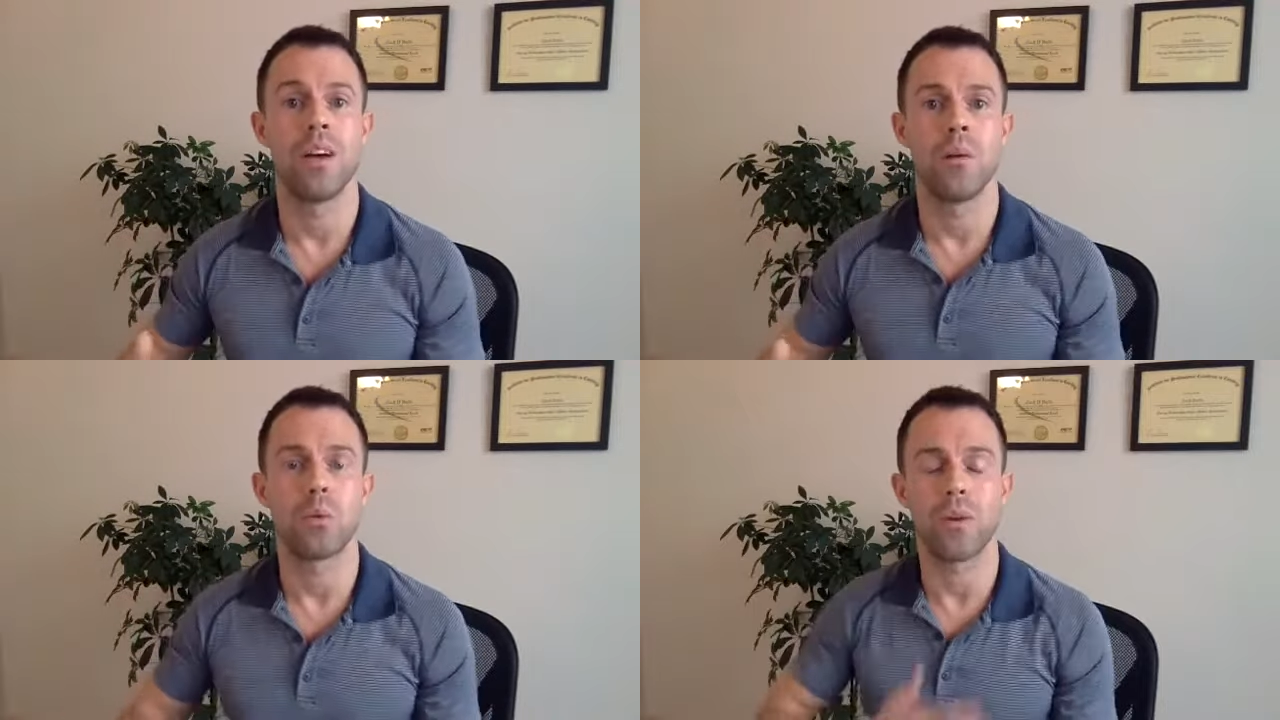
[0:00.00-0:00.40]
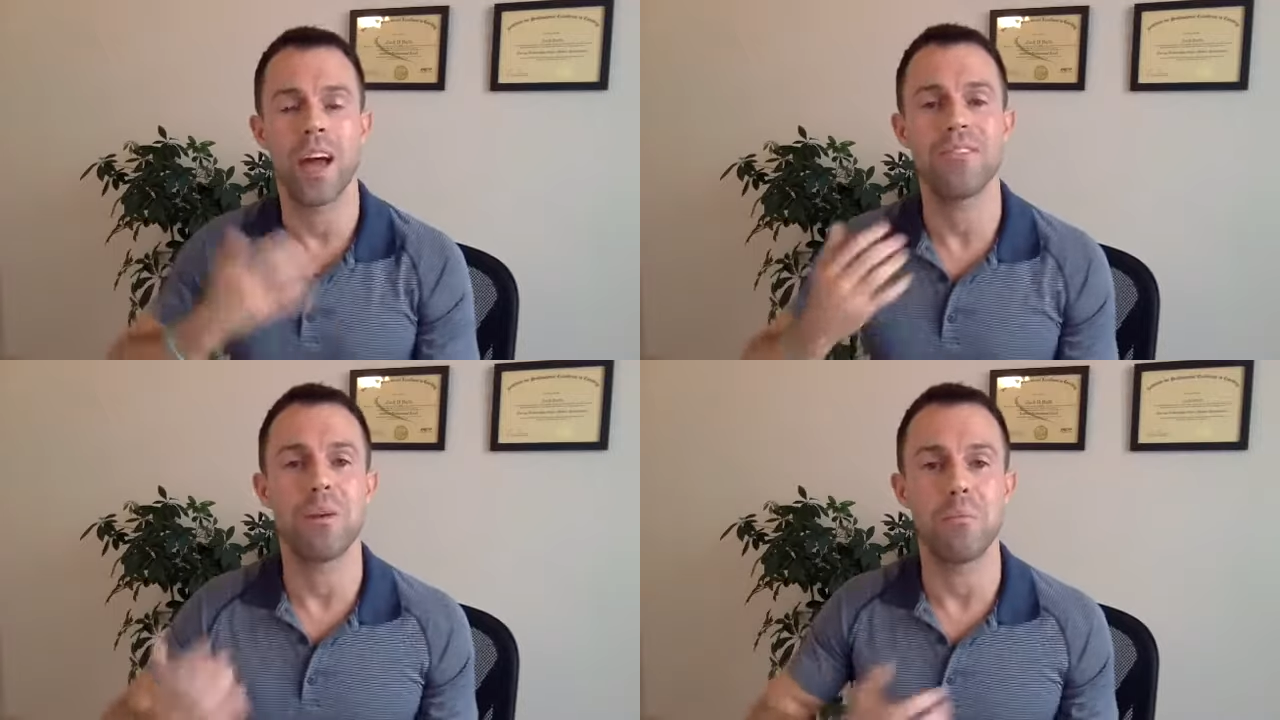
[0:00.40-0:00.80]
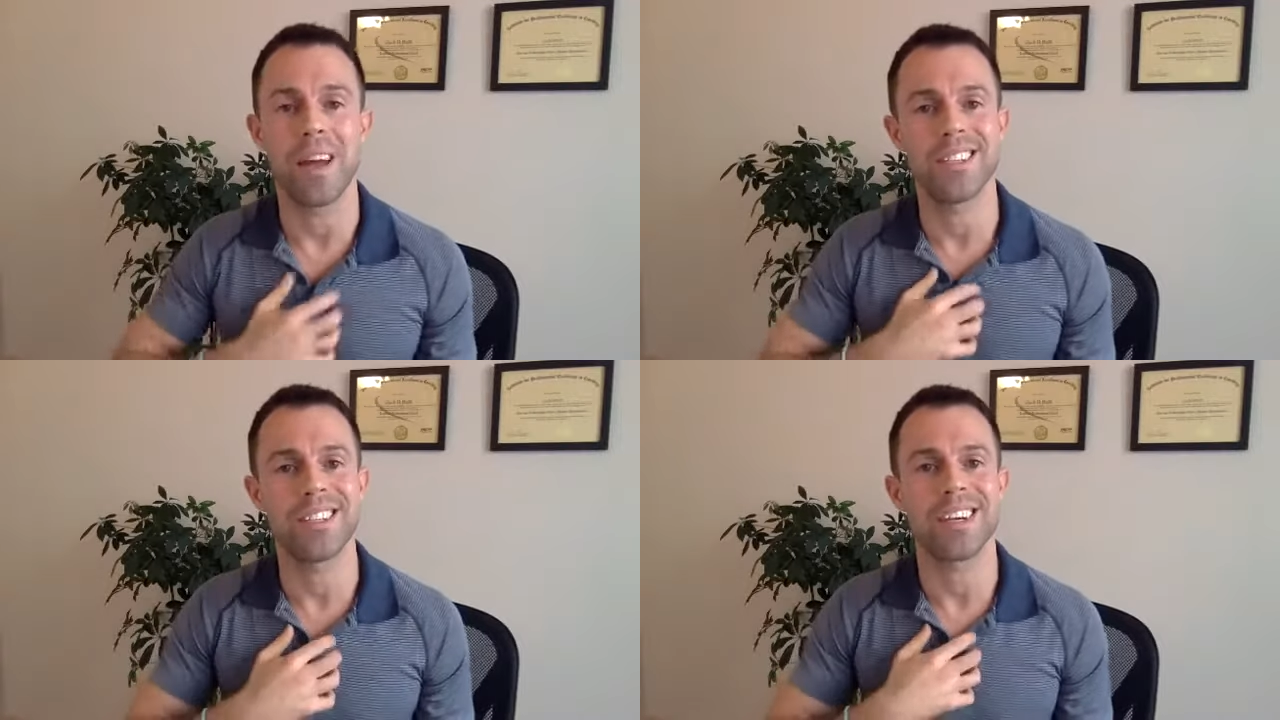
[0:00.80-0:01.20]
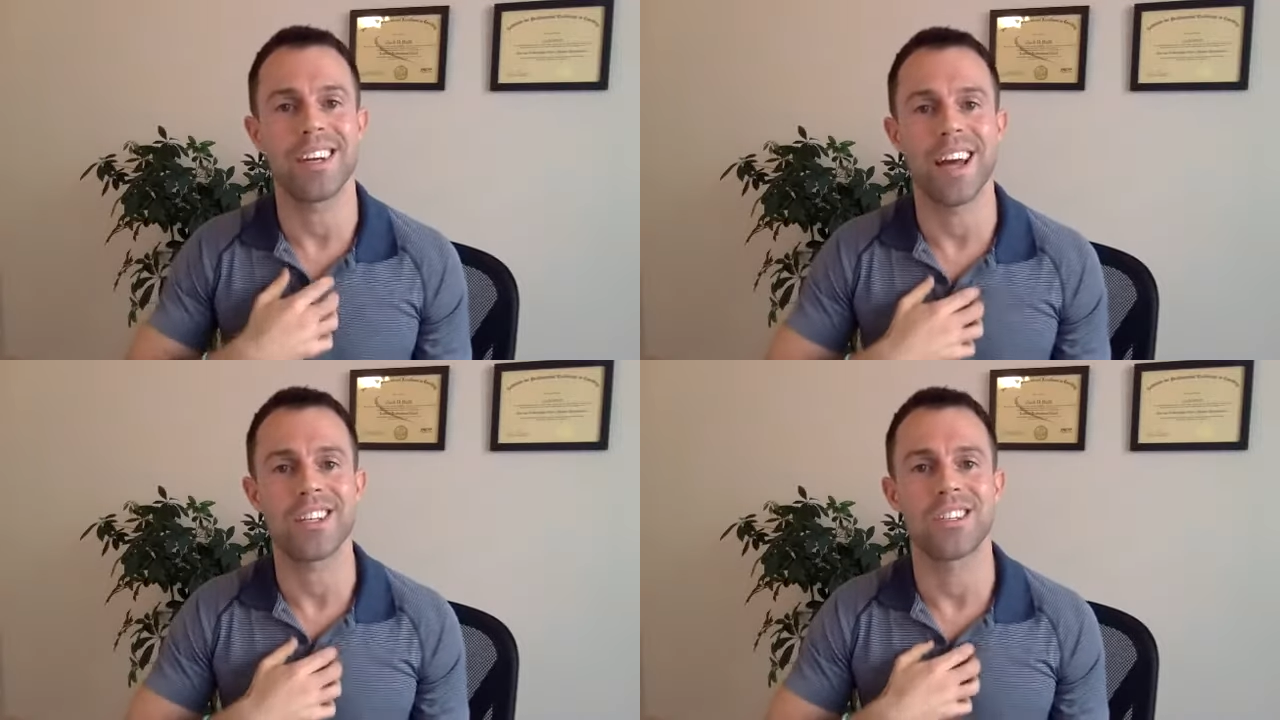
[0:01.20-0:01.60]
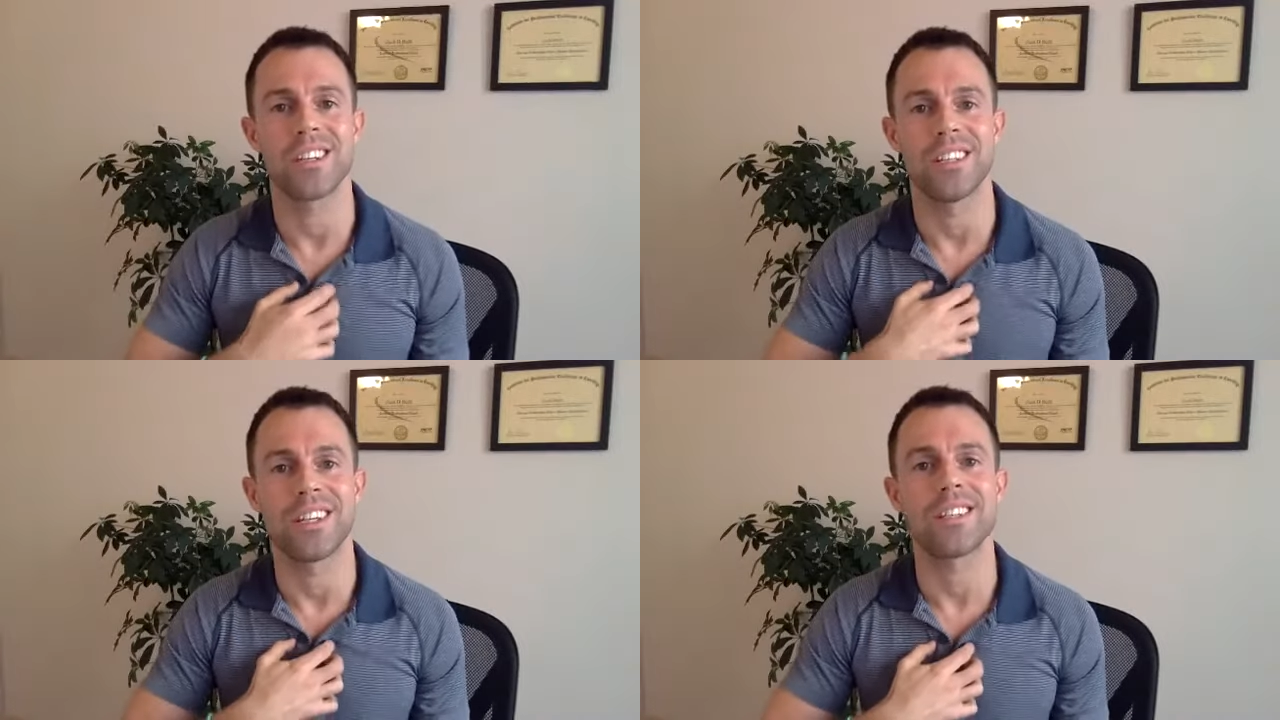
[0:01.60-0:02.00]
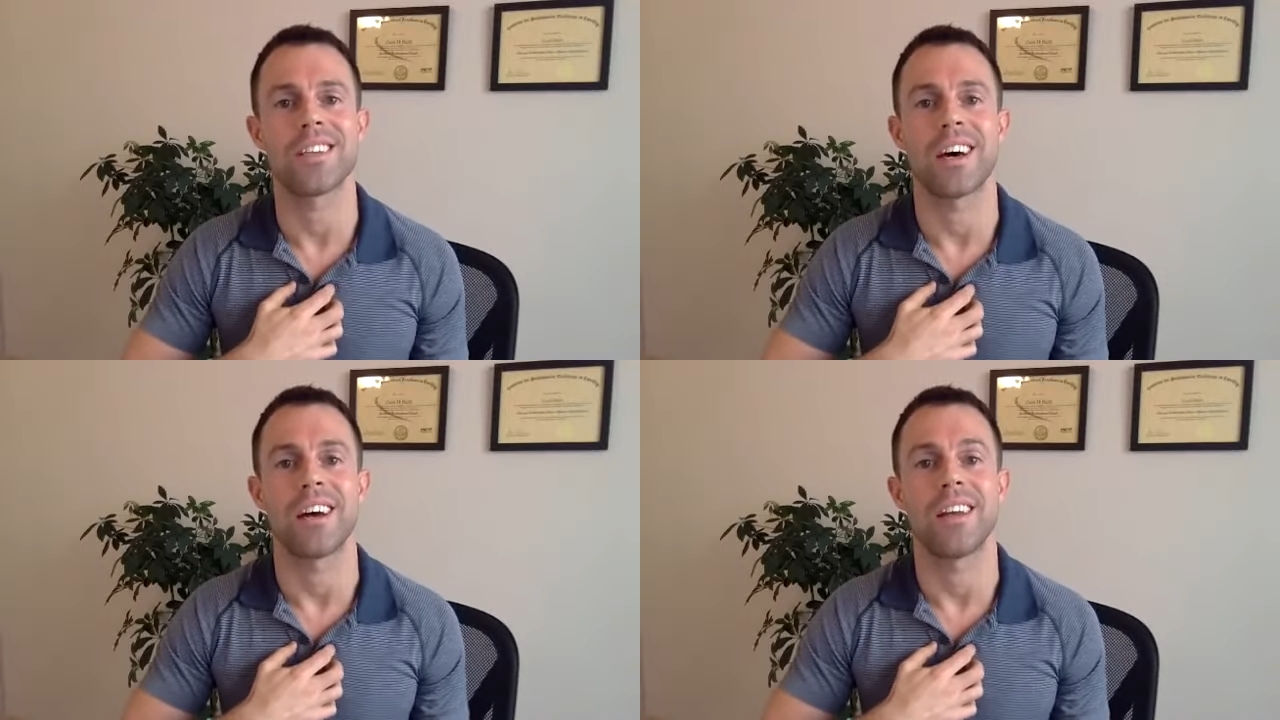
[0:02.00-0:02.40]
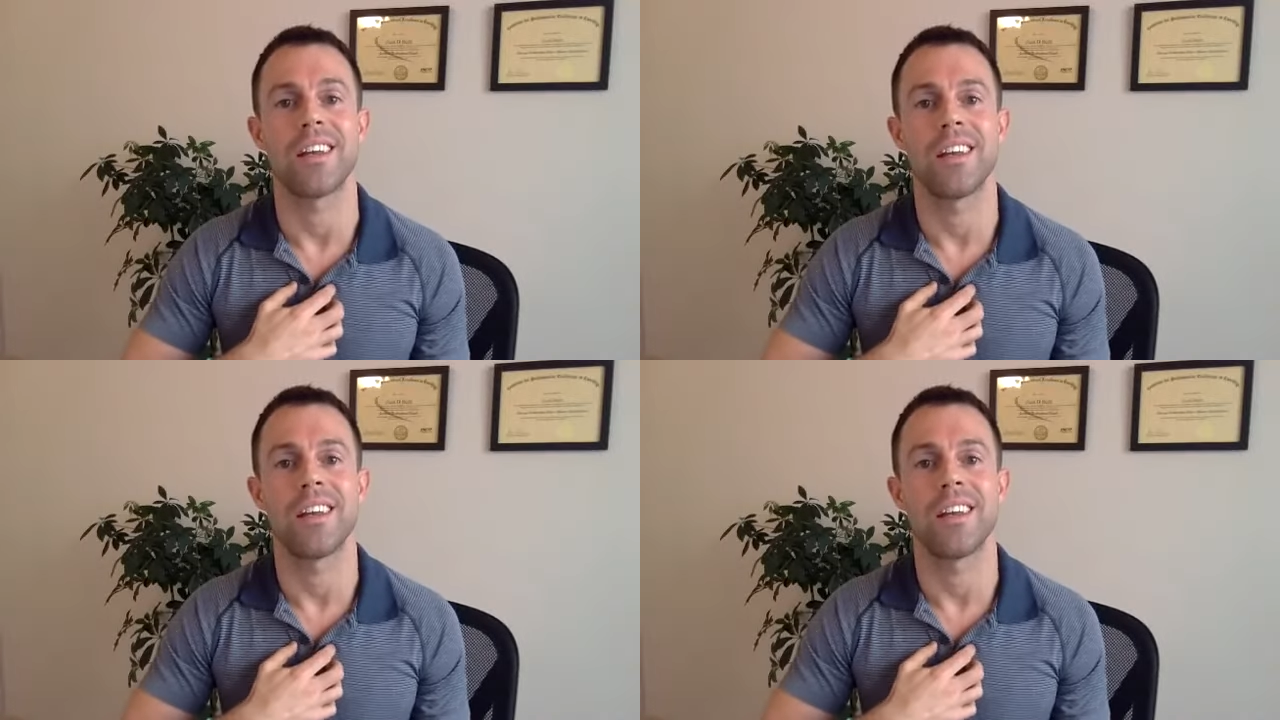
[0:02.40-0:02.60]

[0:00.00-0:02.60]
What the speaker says: but we have an amazing connection on the inside.